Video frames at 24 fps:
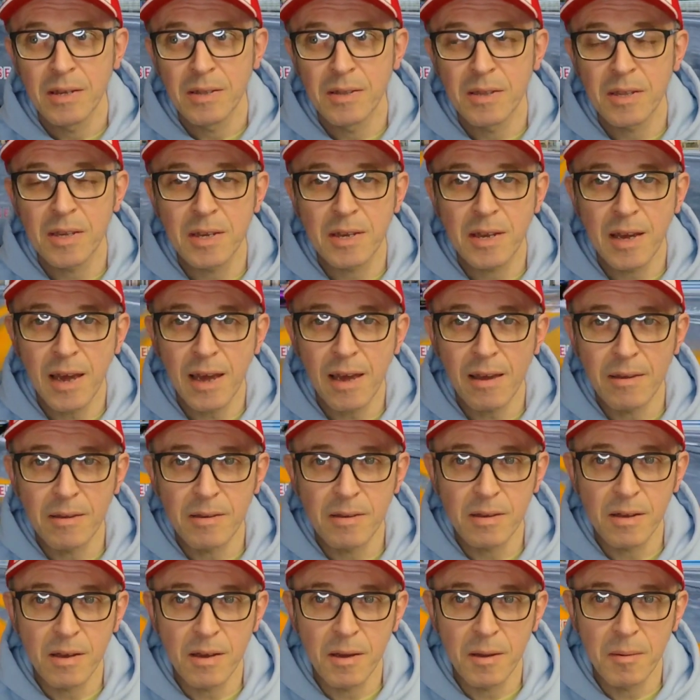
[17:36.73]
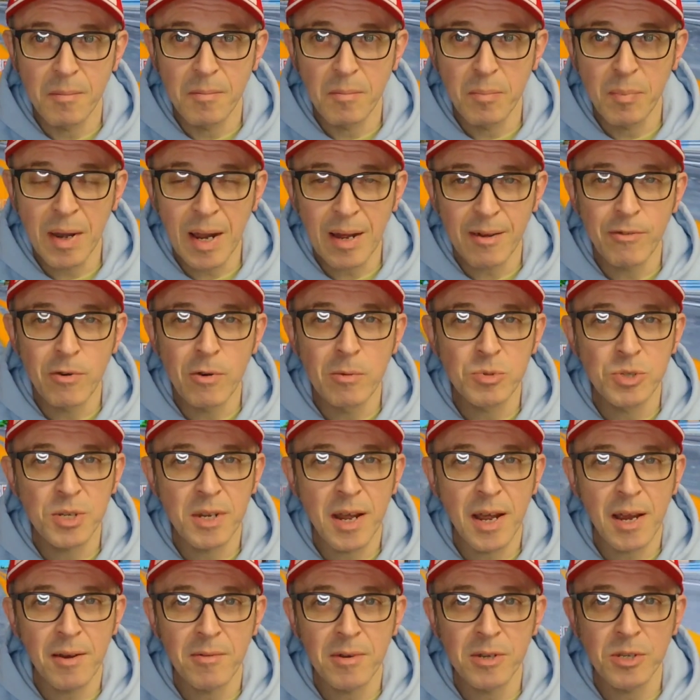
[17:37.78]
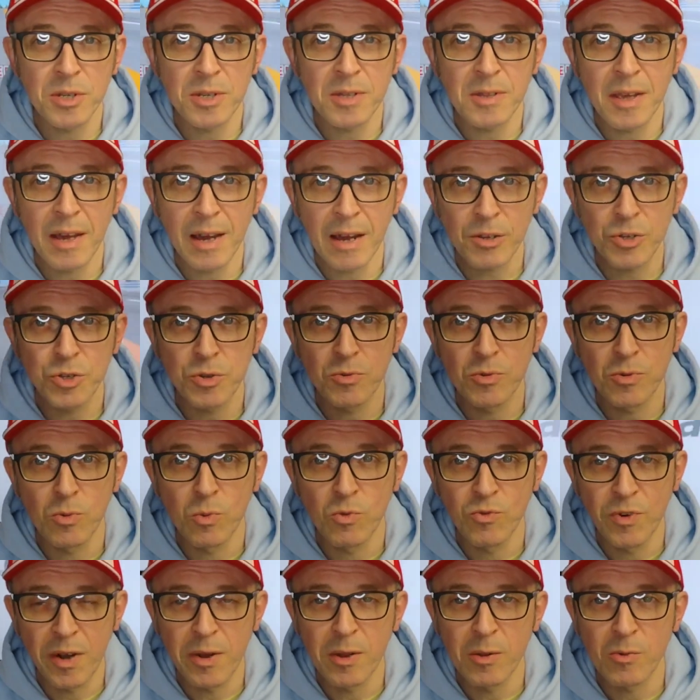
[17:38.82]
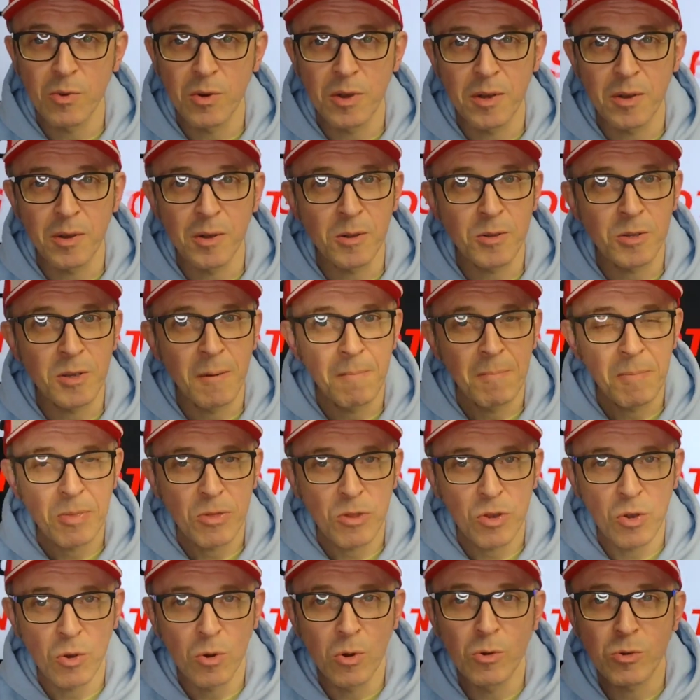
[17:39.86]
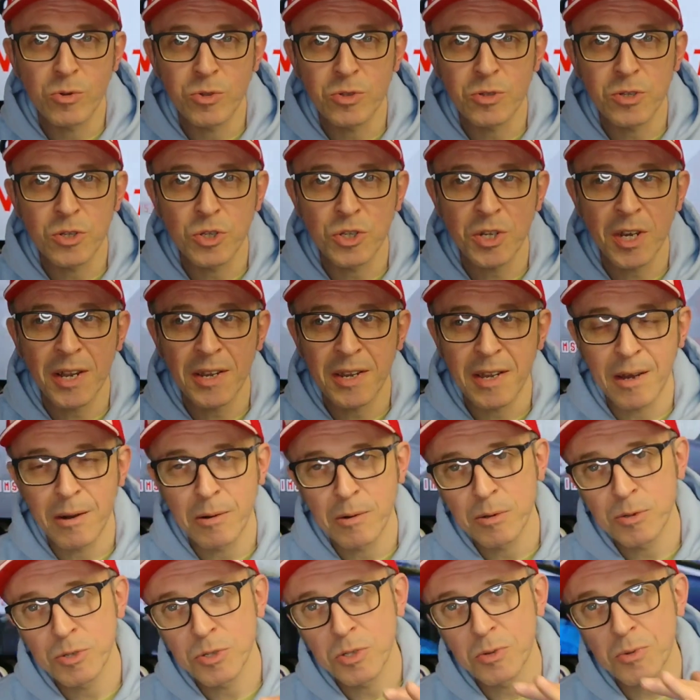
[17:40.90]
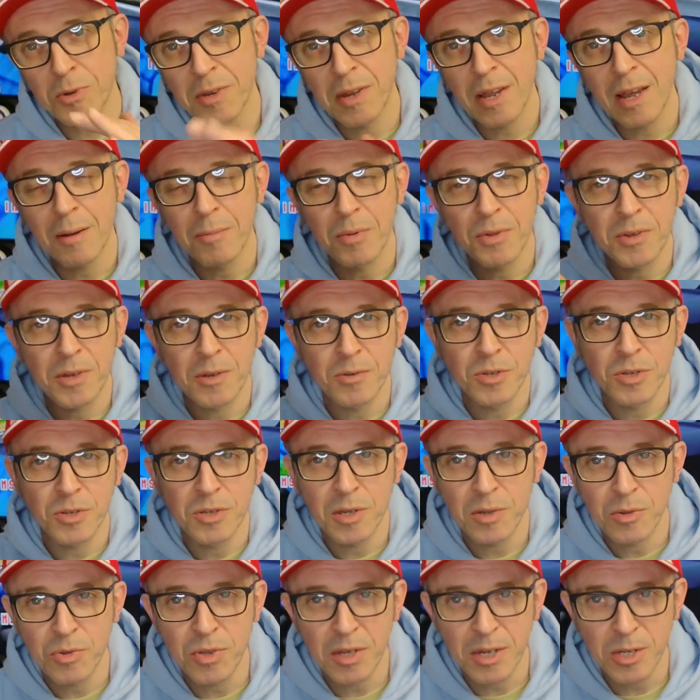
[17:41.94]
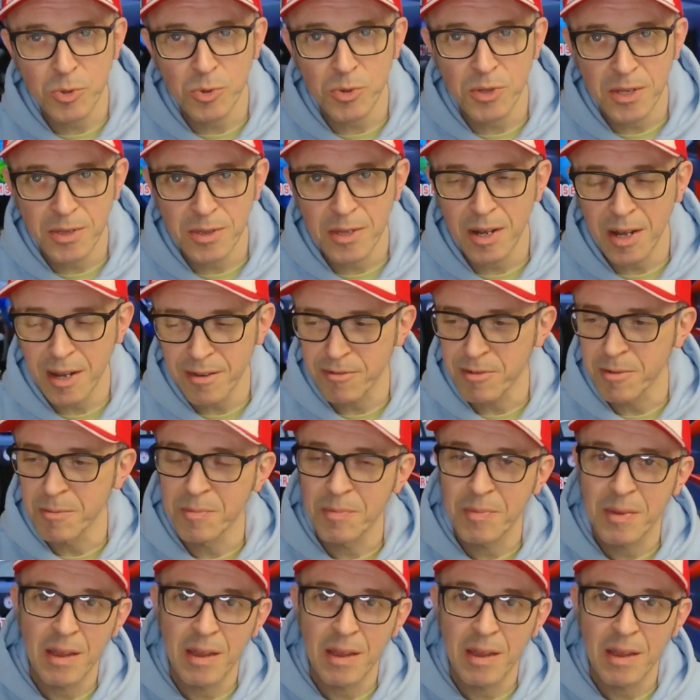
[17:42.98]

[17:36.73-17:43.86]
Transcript: the platforms and areas in the actual real world to alter the shadows to enable you to do things within the level.